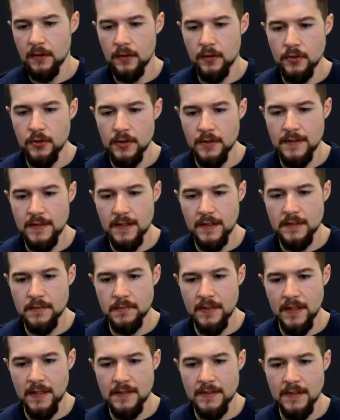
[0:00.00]
Just to get some
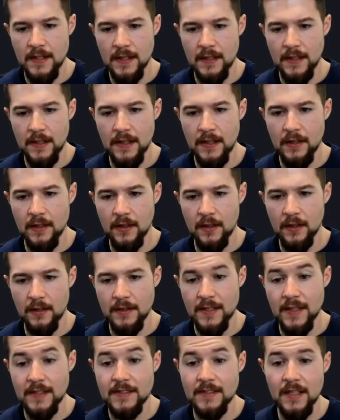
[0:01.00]
test data in our
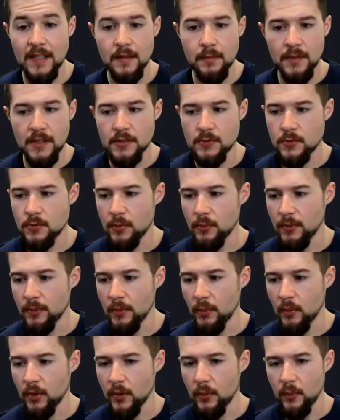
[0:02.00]
test database, which we're going to be
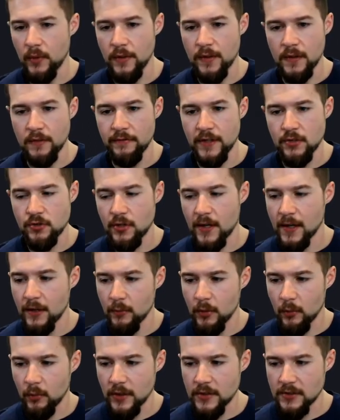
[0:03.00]
working with. And if I try to
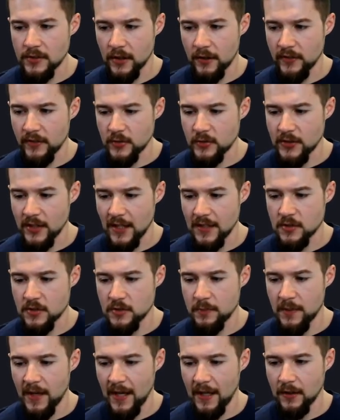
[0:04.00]
request all those tasks
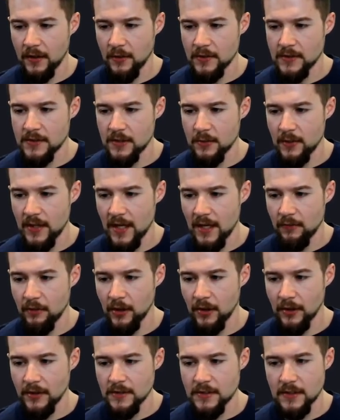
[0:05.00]
back, you can see we have our
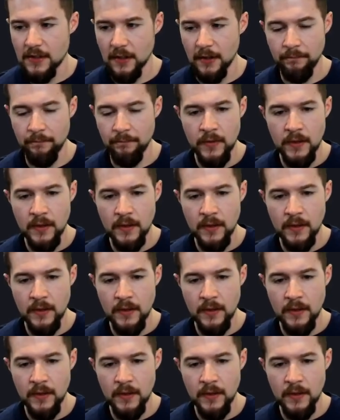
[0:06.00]
list here.